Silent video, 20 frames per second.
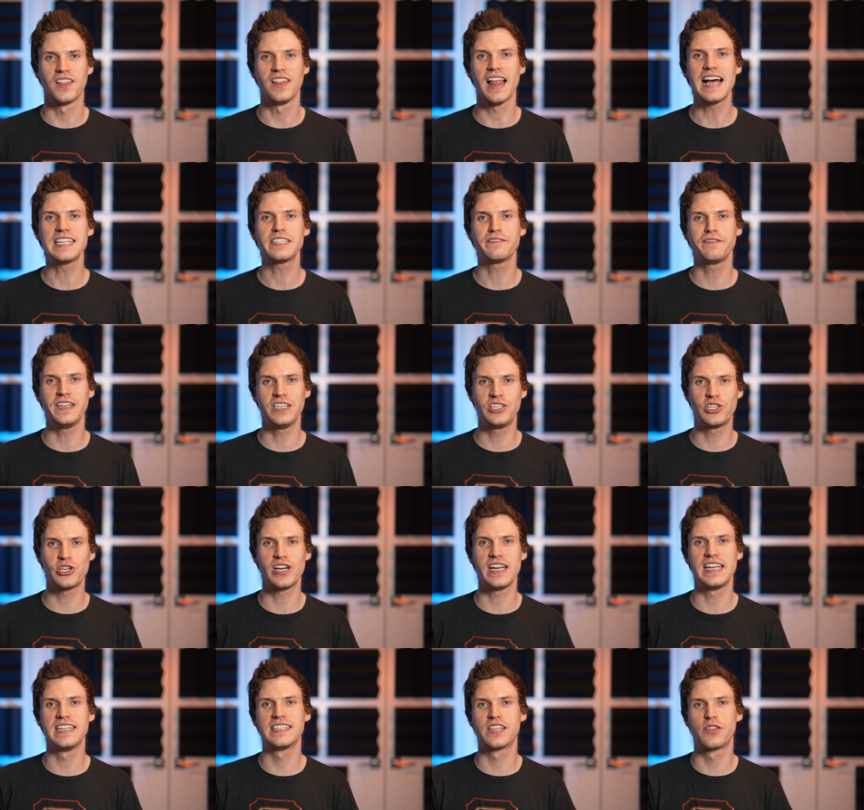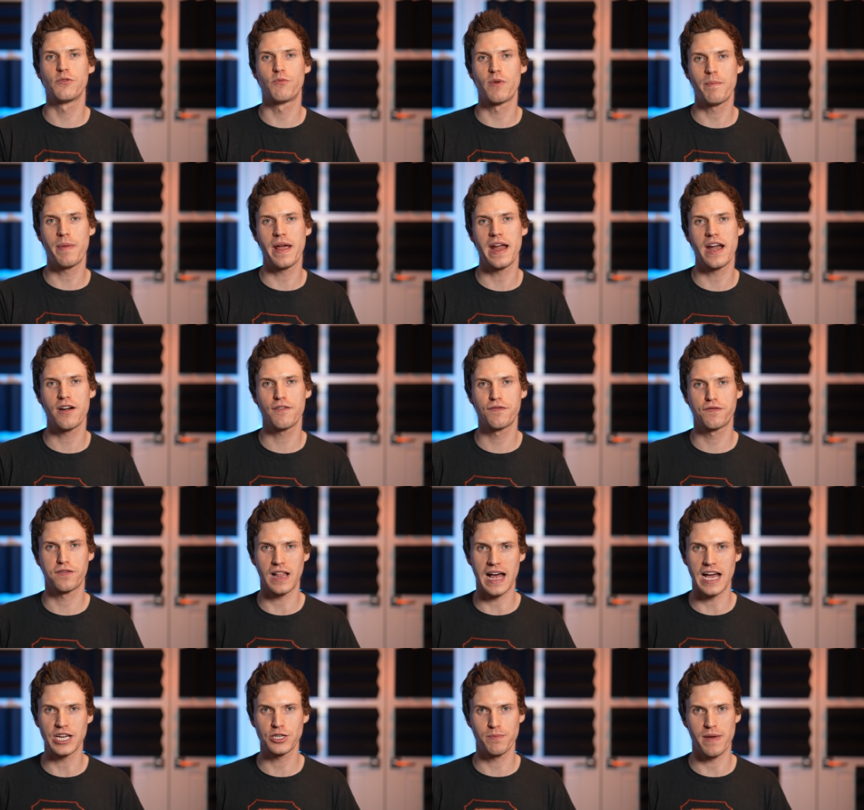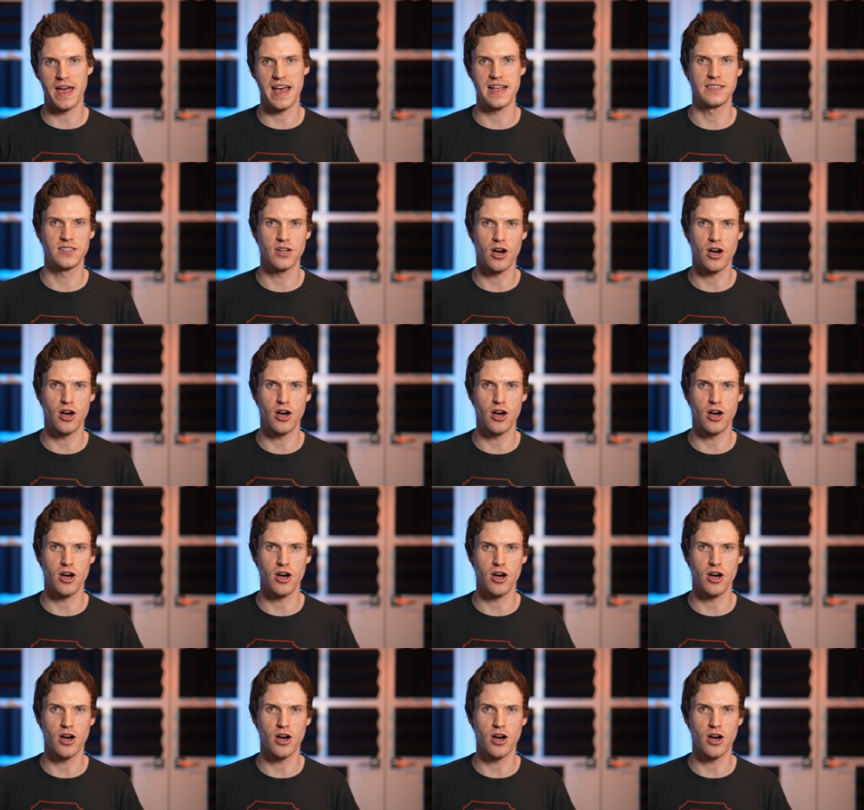last feature is the repair flash bands